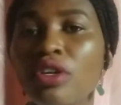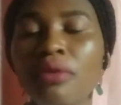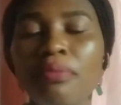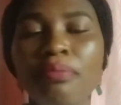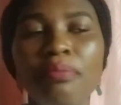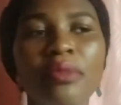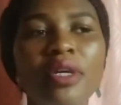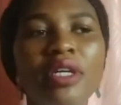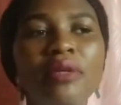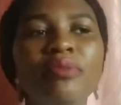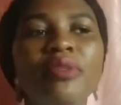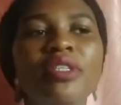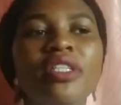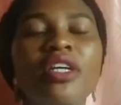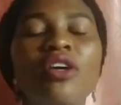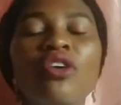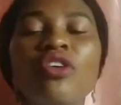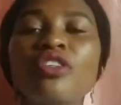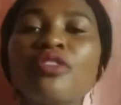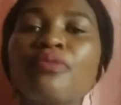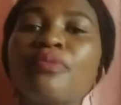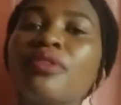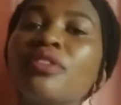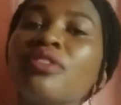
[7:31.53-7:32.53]
Maybe the
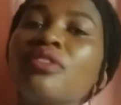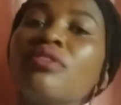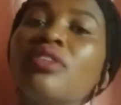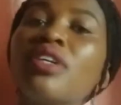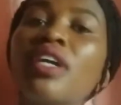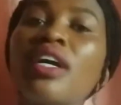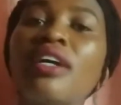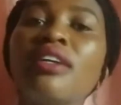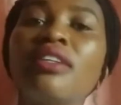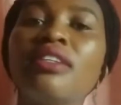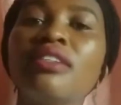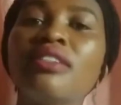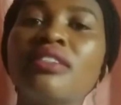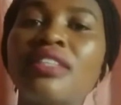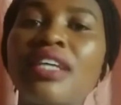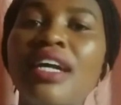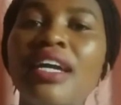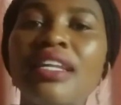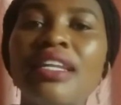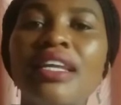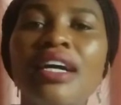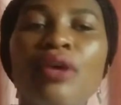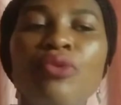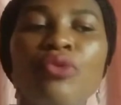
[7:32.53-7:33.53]
hospital can
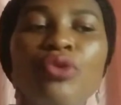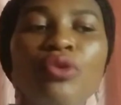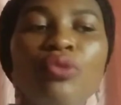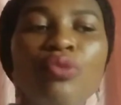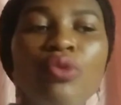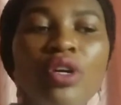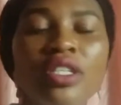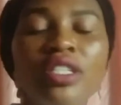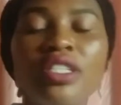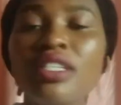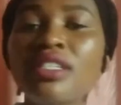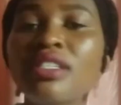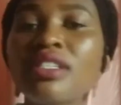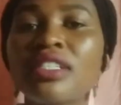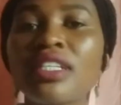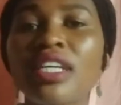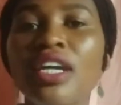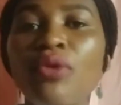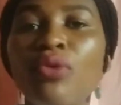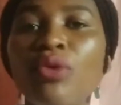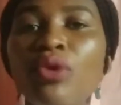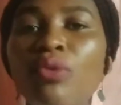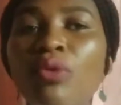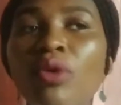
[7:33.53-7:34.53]
decide that we want
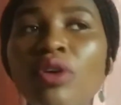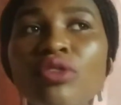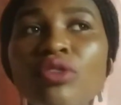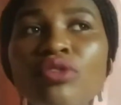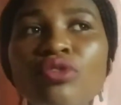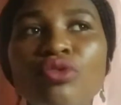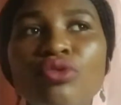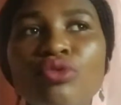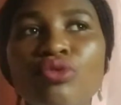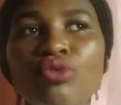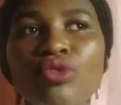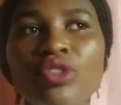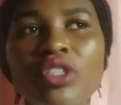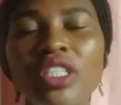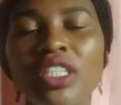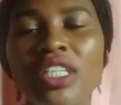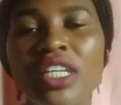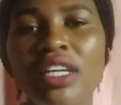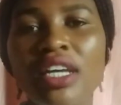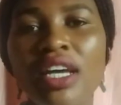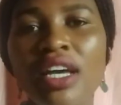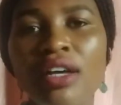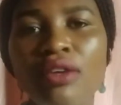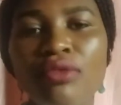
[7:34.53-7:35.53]

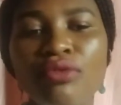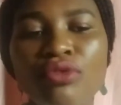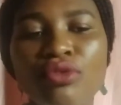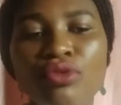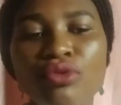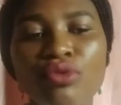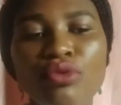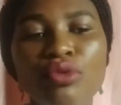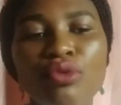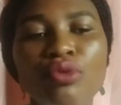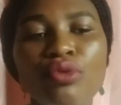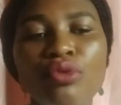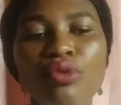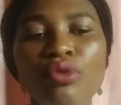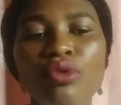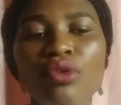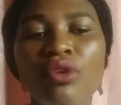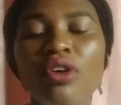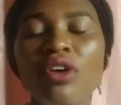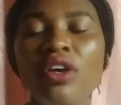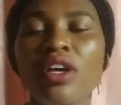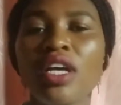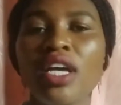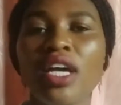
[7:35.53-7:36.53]
2
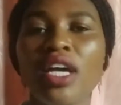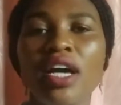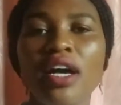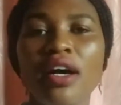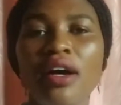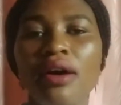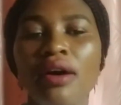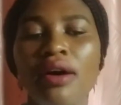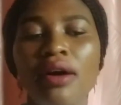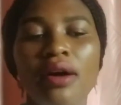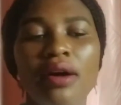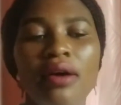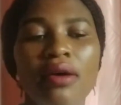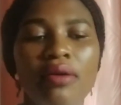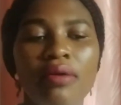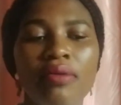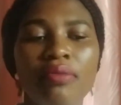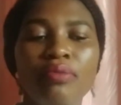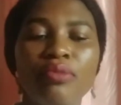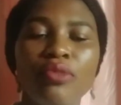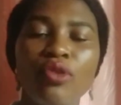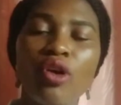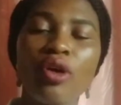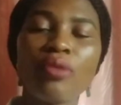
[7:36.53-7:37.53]

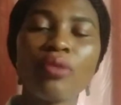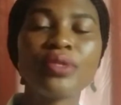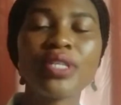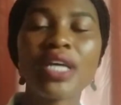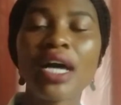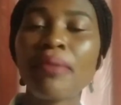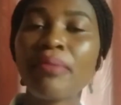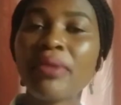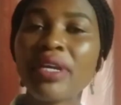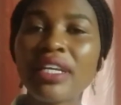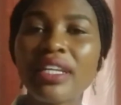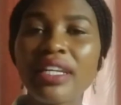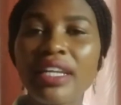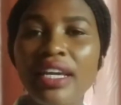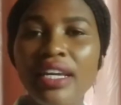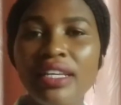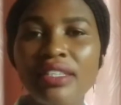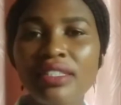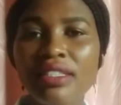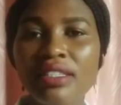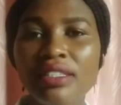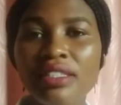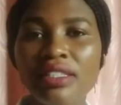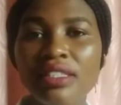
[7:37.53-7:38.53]
ophthalmic
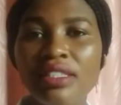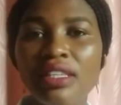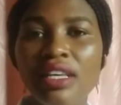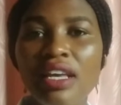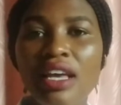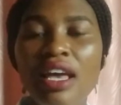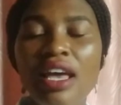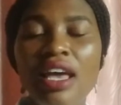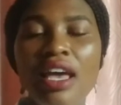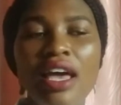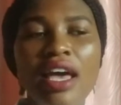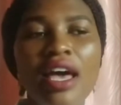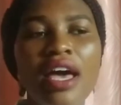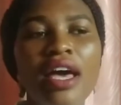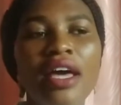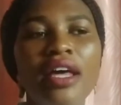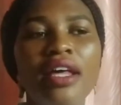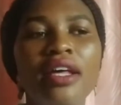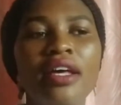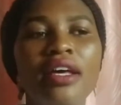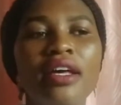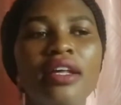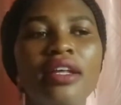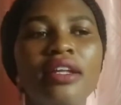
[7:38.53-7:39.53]
nurses,
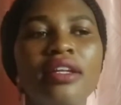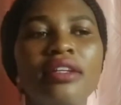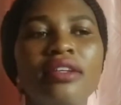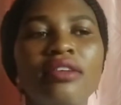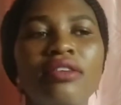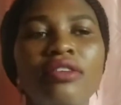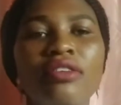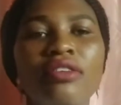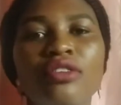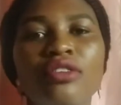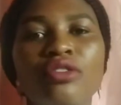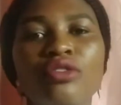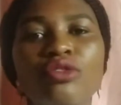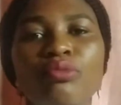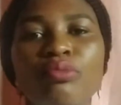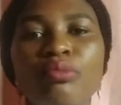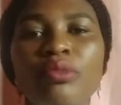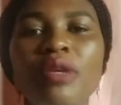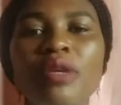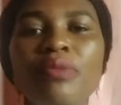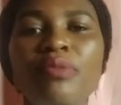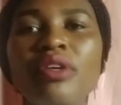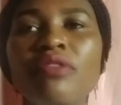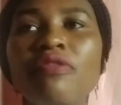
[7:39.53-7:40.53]
and
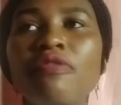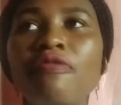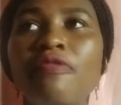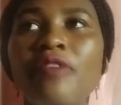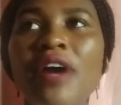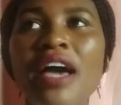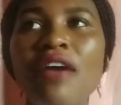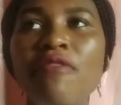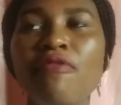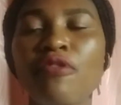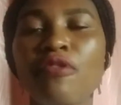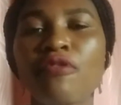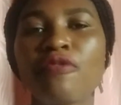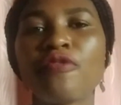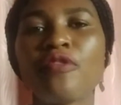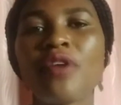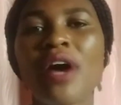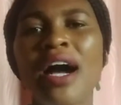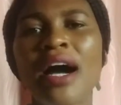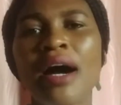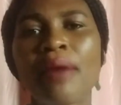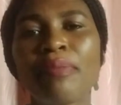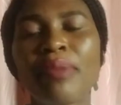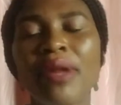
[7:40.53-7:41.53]
maybe 5 of you
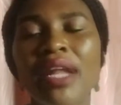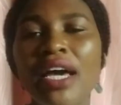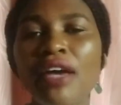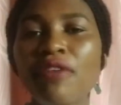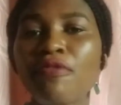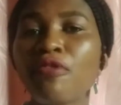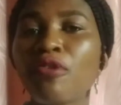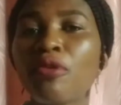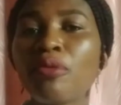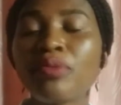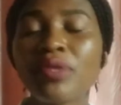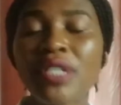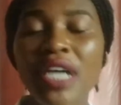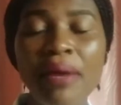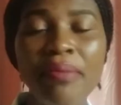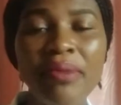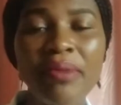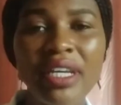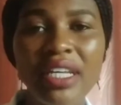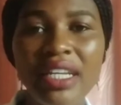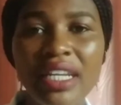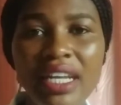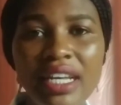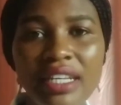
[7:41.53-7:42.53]
are applying for
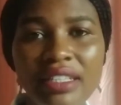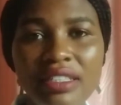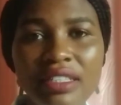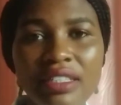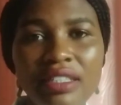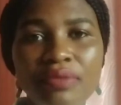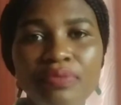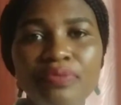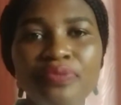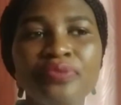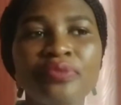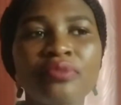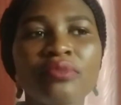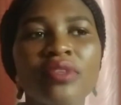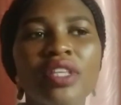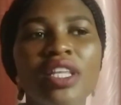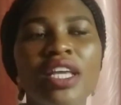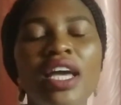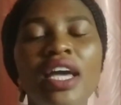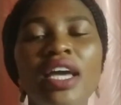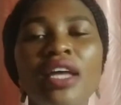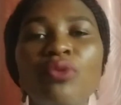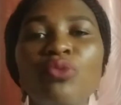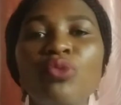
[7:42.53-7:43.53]
ophthalmic nursing.
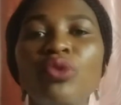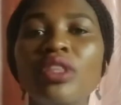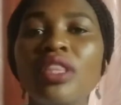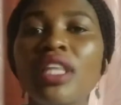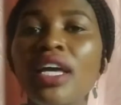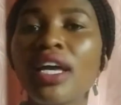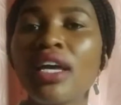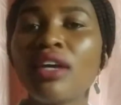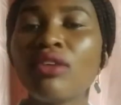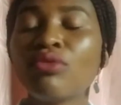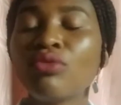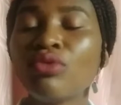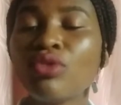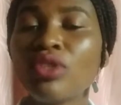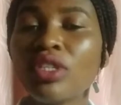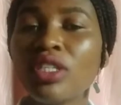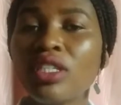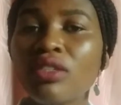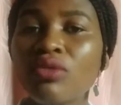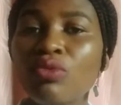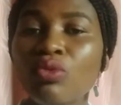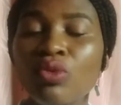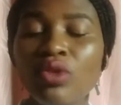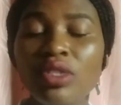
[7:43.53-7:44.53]
And
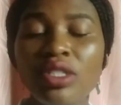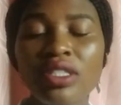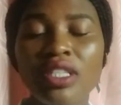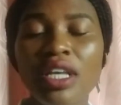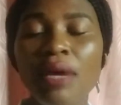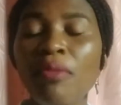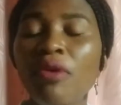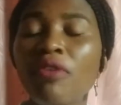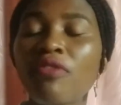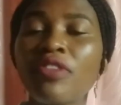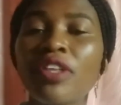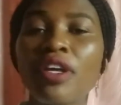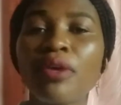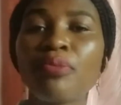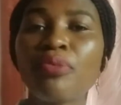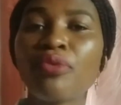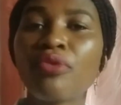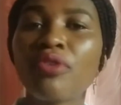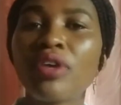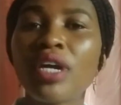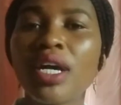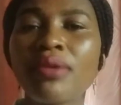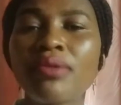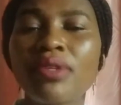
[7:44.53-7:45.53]
with some of the
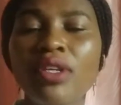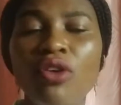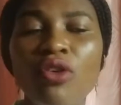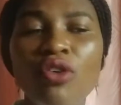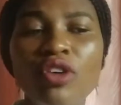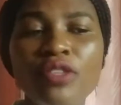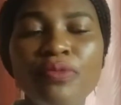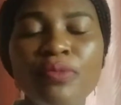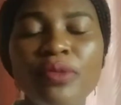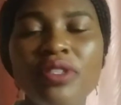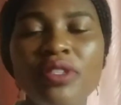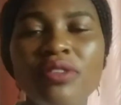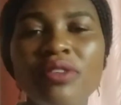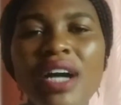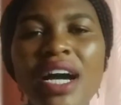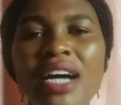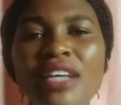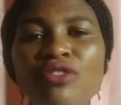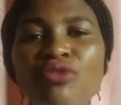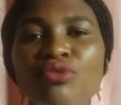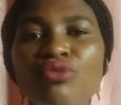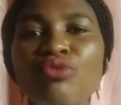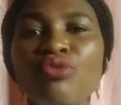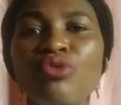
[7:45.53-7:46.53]
program, the hospital
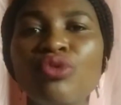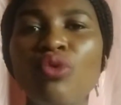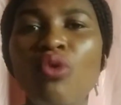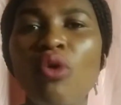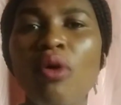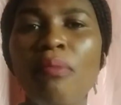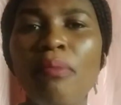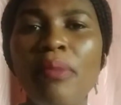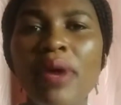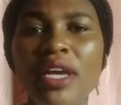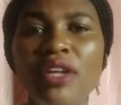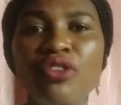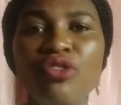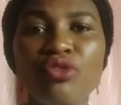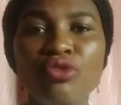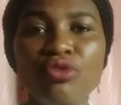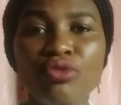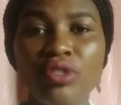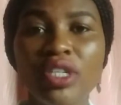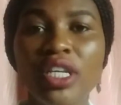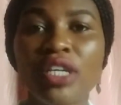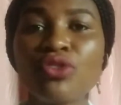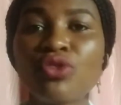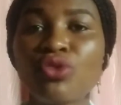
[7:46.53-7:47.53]
has to recommend you
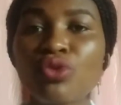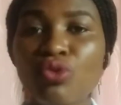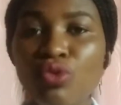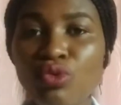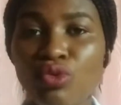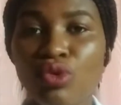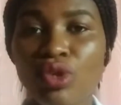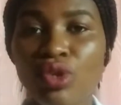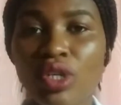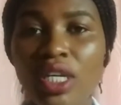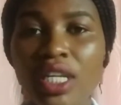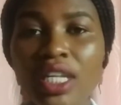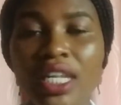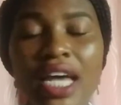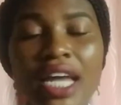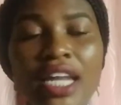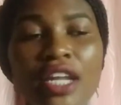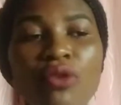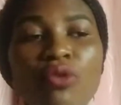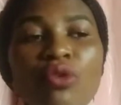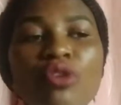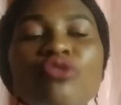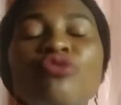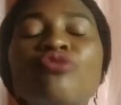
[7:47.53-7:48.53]
to the school that they
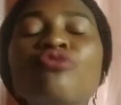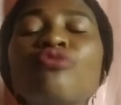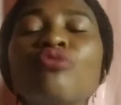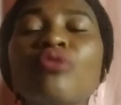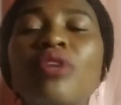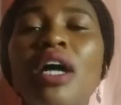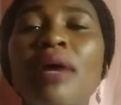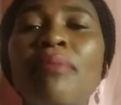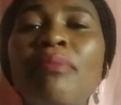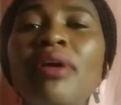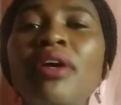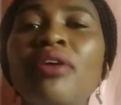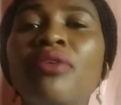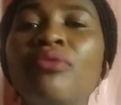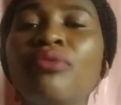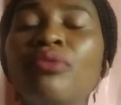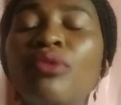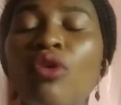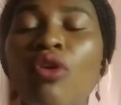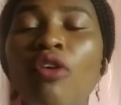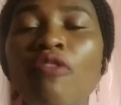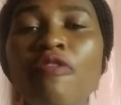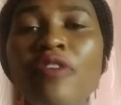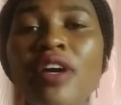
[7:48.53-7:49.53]
want you to come and
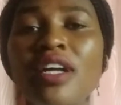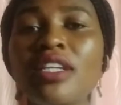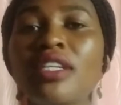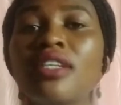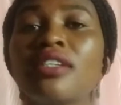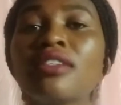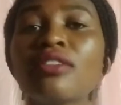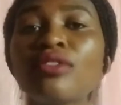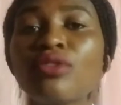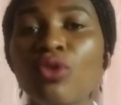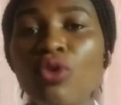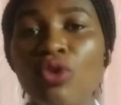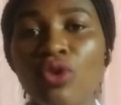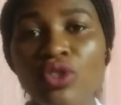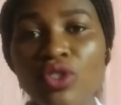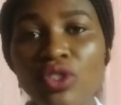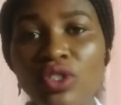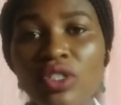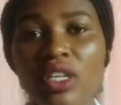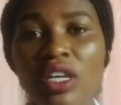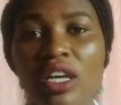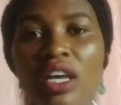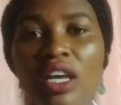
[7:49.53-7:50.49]
offer this course